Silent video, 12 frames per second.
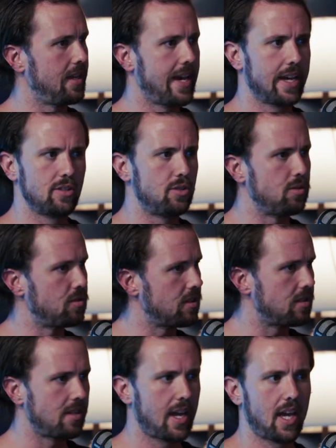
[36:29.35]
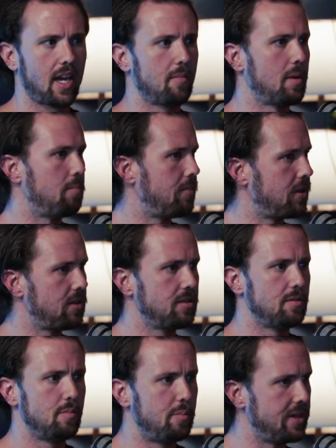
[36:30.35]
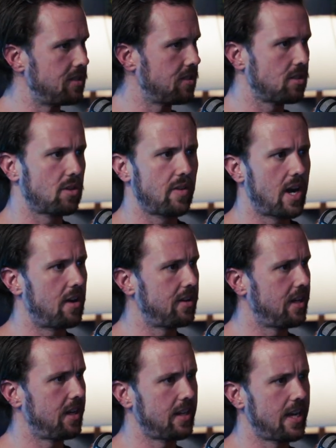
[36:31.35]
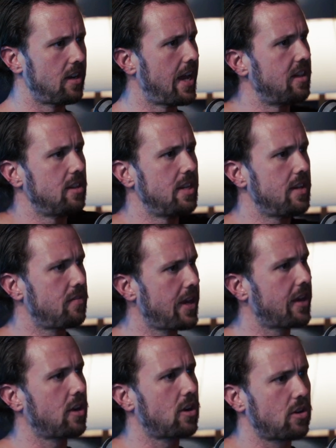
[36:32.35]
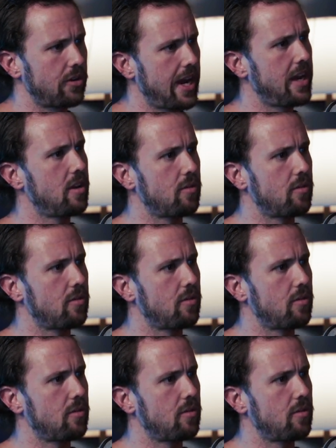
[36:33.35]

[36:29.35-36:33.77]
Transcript: Yeah, do the same and build business around it, and live like a creative